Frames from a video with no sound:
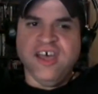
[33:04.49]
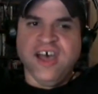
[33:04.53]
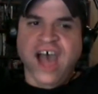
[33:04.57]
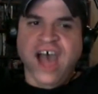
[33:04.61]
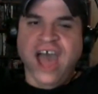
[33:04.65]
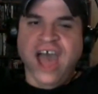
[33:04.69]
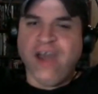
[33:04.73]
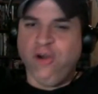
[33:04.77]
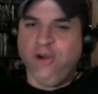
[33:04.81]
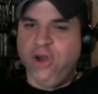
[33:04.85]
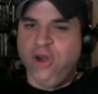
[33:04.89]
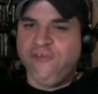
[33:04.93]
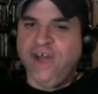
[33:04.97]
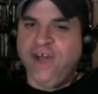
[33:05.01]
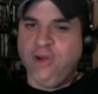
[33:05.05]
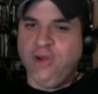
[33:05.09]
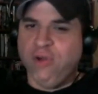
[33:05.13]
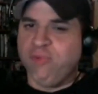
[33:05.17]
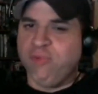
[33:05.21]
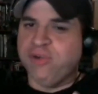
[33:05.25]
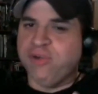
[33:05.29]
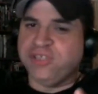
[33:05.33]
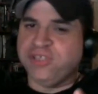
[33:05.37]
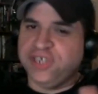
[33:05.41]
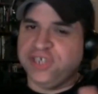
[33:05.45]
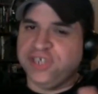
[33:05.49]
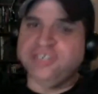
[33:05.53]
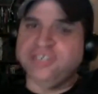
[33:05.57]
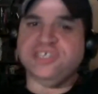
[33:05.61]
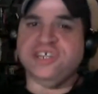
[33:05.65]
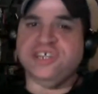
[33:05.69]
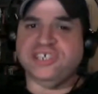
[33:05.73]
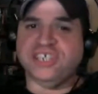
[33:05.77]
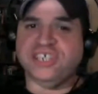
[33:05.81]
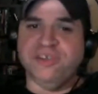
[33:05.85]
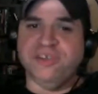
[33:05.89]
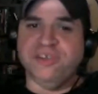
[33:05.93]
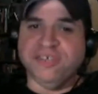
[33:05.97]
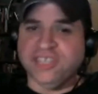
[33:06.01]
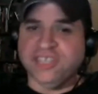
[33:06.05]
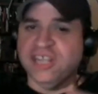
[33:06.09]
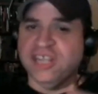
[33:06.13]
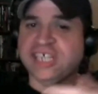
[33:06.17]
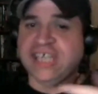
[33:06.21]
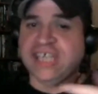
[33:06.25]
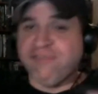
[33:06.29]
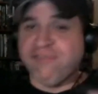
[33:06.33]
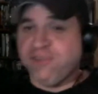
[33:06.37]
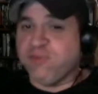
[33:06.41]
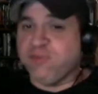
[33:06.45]
I don't know if I would return to the series
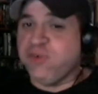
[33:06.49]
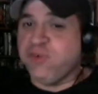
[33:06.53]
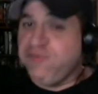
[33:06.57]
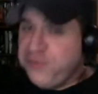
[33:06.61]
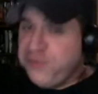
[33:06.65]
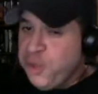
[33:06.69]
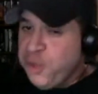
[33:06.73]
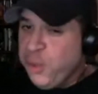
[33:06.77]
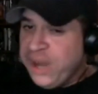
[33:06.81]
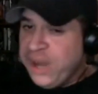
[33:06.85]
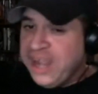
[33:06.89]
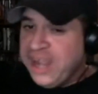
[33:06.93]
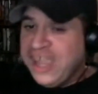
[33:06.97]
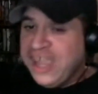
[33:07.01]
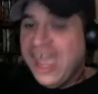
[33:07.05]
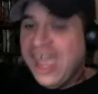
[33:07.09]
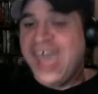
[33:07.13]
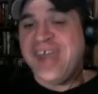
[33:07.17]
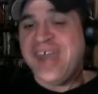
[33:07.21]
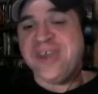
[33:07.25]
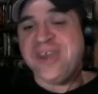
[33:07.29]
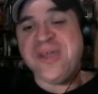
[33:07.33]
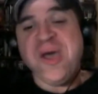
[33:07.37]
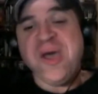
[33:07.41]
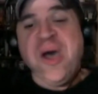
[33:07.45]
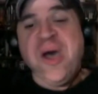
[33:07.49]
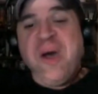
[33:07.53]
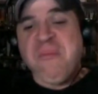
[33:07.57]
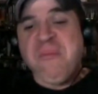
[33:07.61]
unless I have to review it again.